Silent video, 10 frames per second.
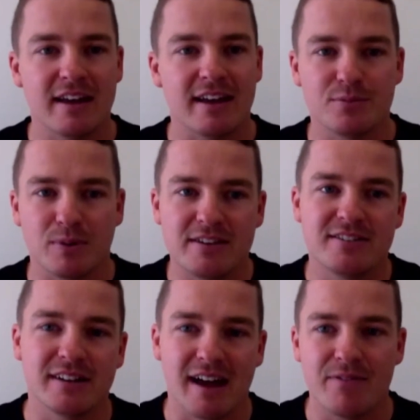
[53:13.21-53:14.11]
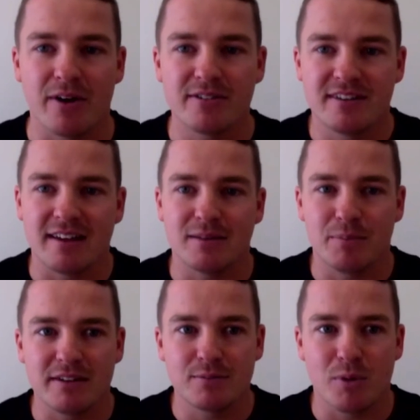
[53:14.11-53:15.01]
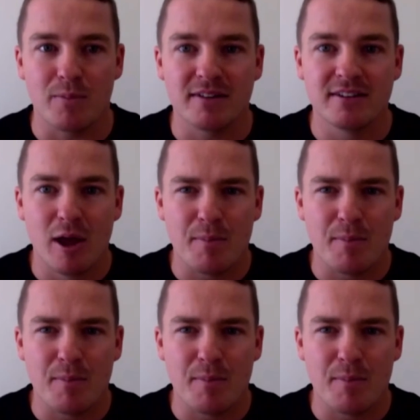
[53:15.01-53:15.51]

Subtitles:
Is we still have those take the piss moments,